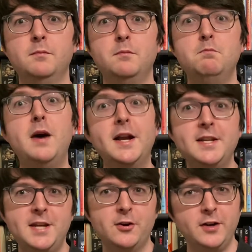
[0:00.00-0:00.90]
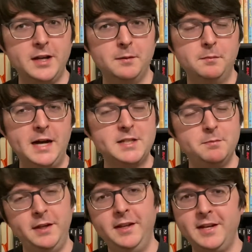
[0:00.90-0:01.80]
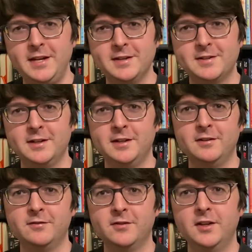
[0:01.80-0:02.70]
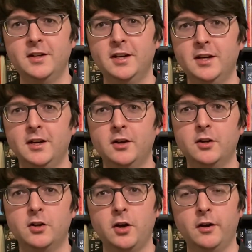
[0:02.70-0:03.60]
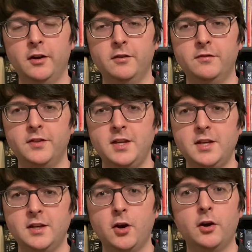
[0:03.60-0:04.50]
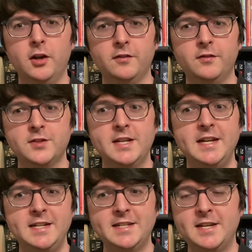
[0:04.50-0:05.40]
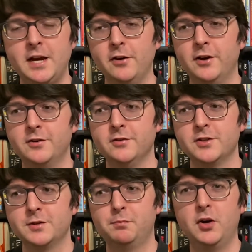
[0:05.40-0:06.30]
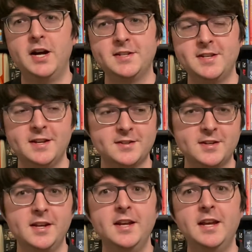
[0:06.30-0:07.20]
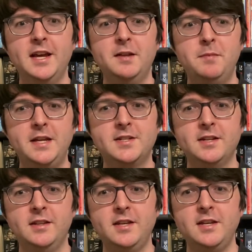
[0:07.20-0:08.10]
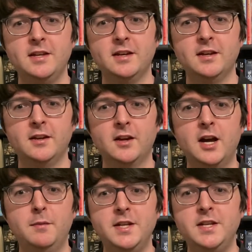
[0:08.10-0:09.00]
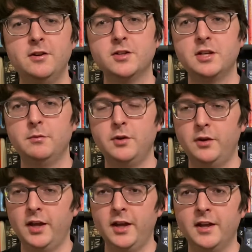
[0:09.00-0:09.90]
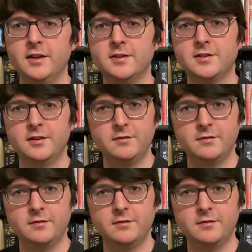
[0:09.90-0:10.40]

monetary possibilities of the Karloff scientist character's process, and basically commandeers him, and